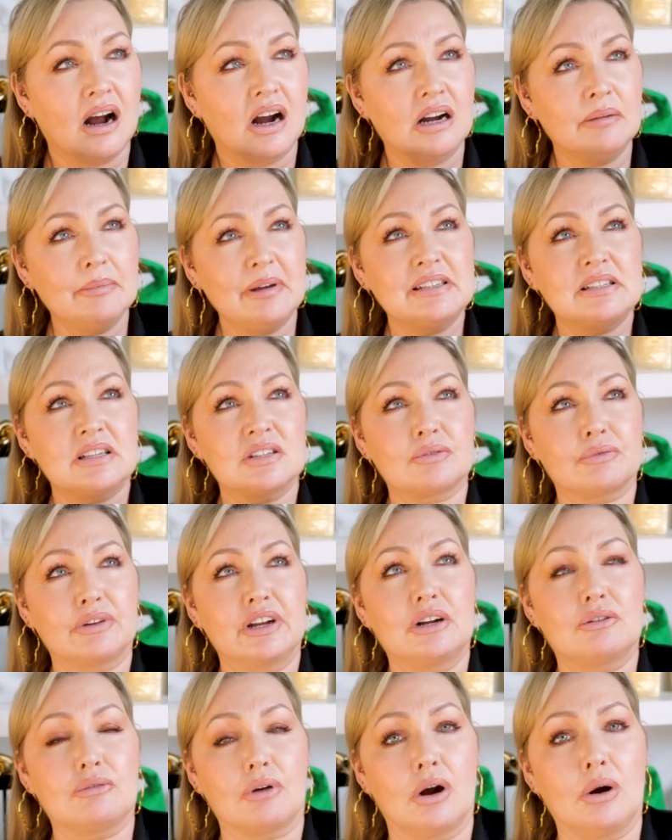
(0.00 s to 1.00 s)
Hermes is a
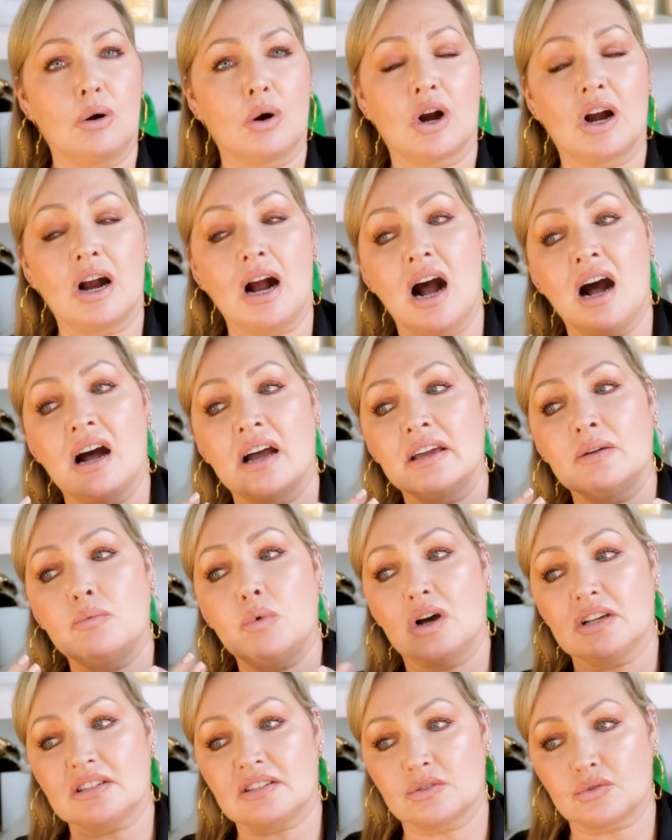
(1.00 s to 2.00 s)
real grower. I
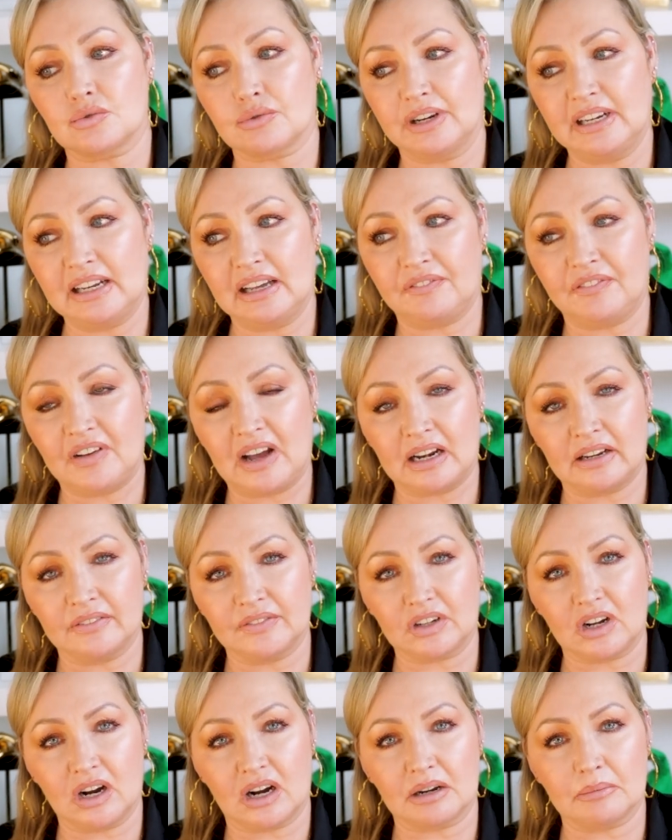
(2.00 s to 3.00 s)
wasn't really a fan of
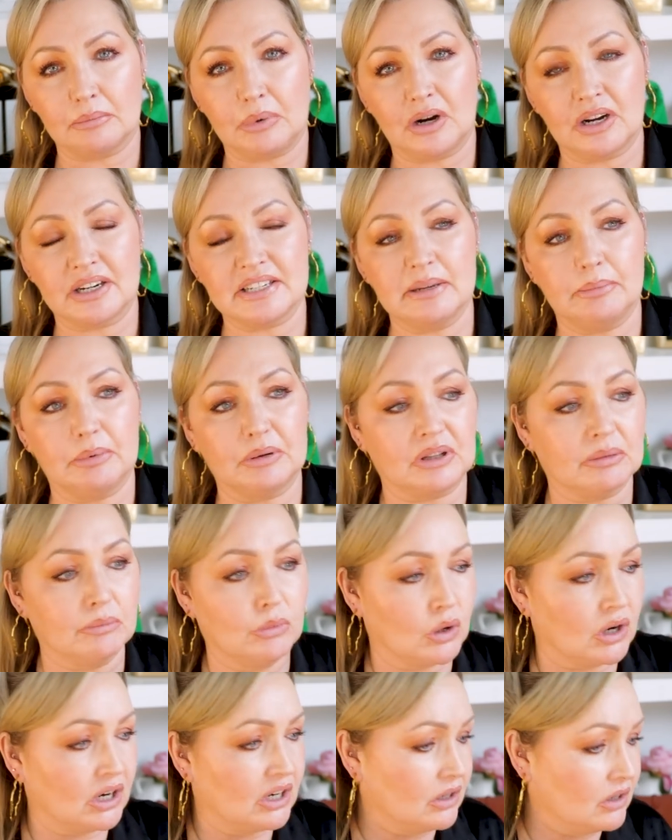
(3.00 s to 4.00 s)
the Garden Party, but the
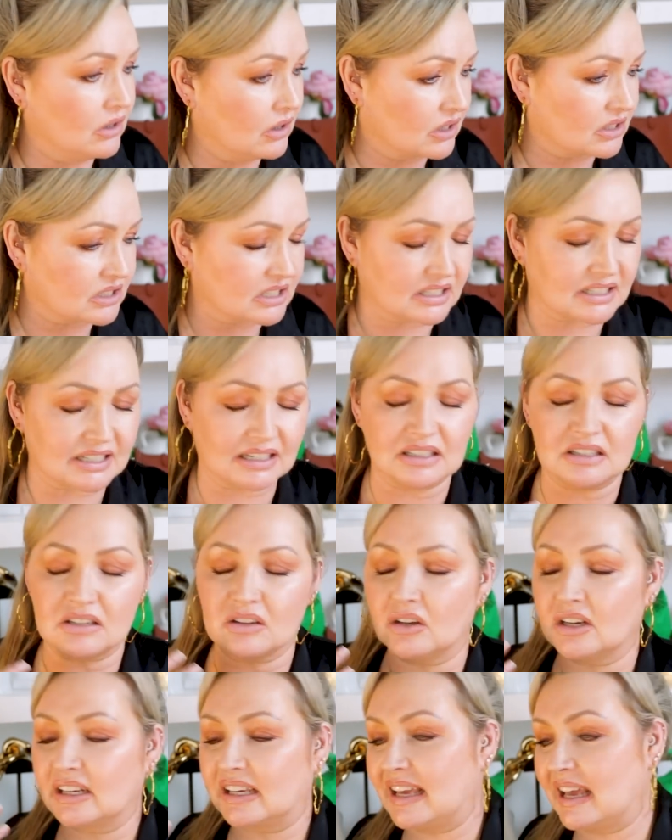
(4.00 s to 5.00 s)
more I look at it, and it's
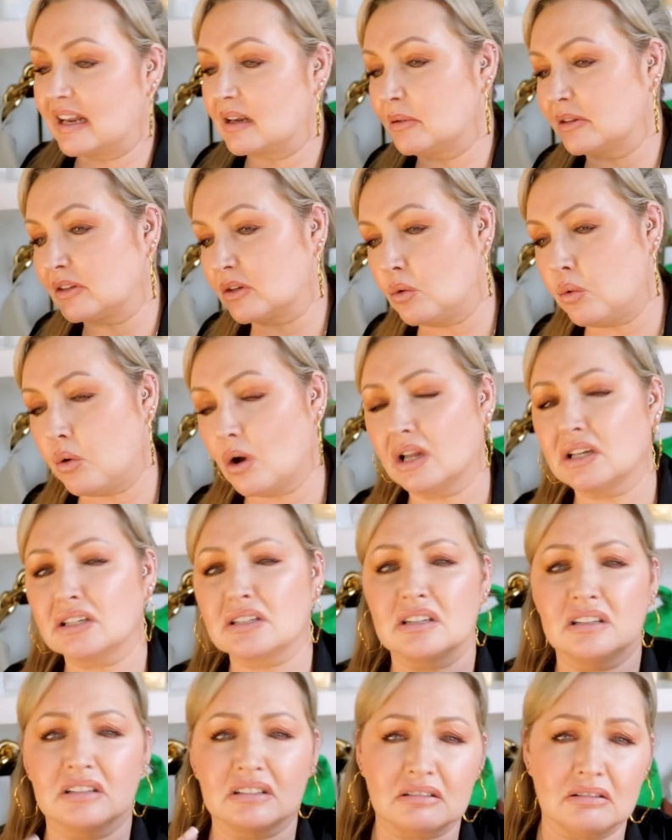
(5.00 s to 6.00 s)
all again about the
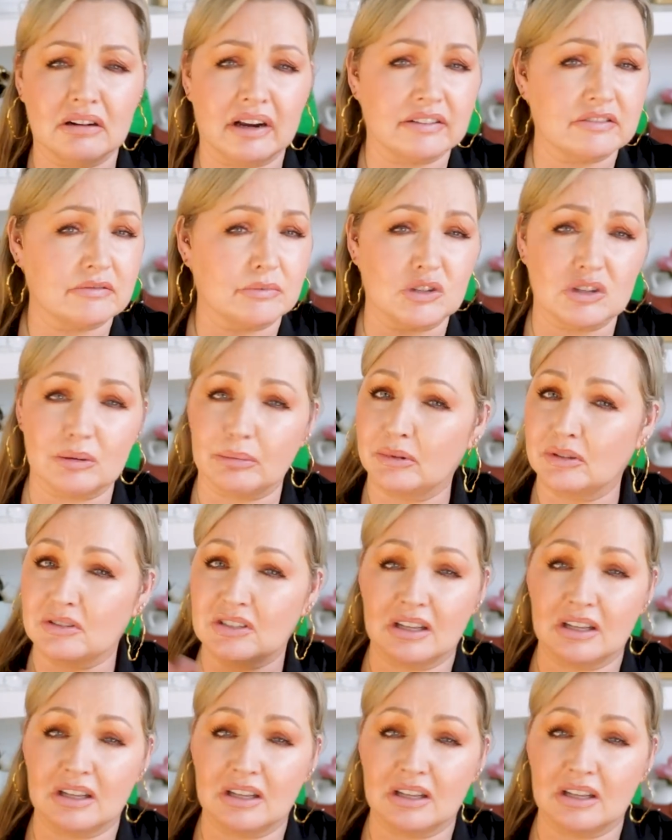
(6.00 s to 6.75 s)
quality and the craftsmanship. I'm